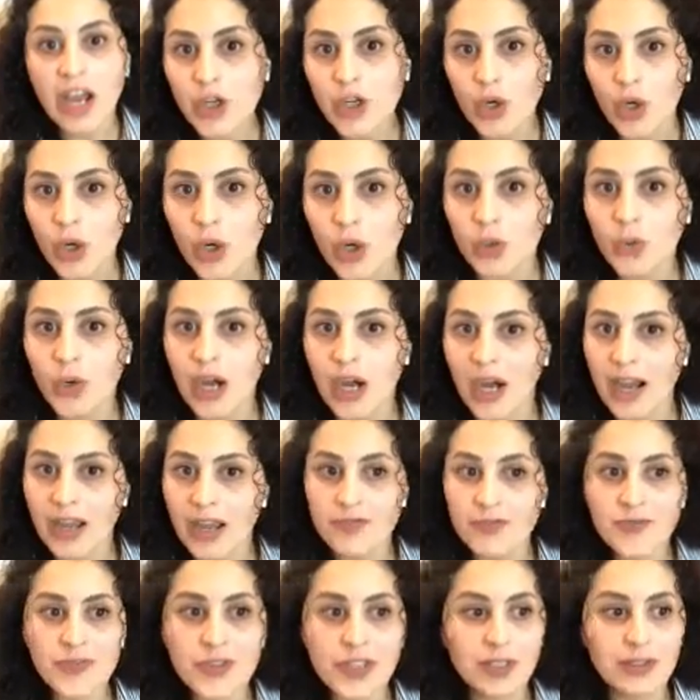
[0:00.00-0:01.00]
go, I
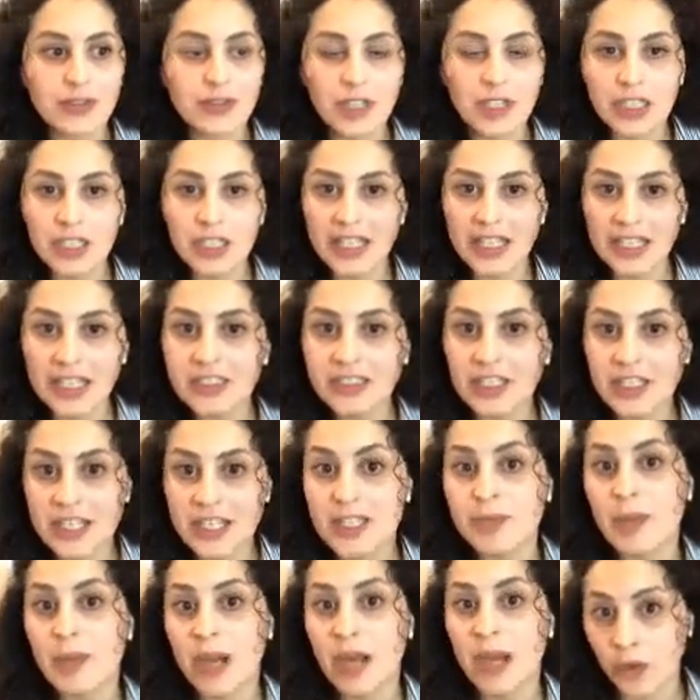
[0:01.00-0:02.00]
feel London is
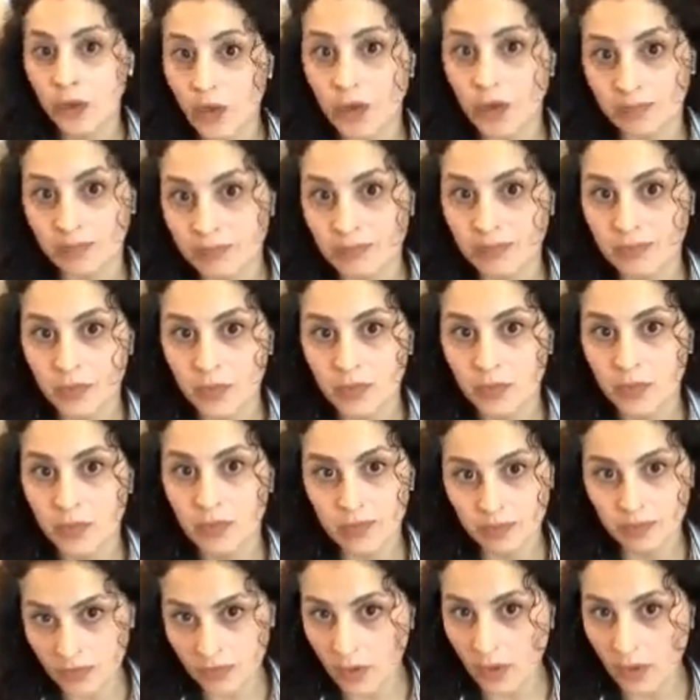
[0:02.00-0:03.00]
my home.
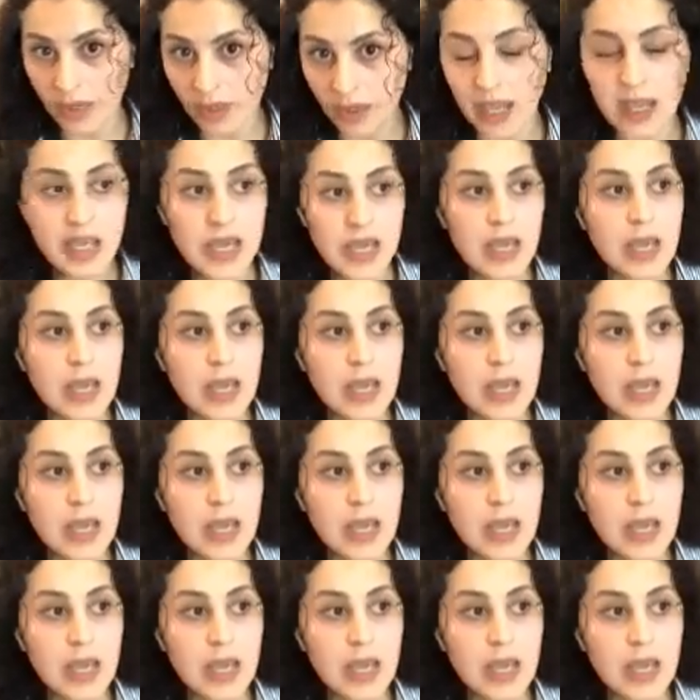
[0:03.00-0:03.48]
Okay.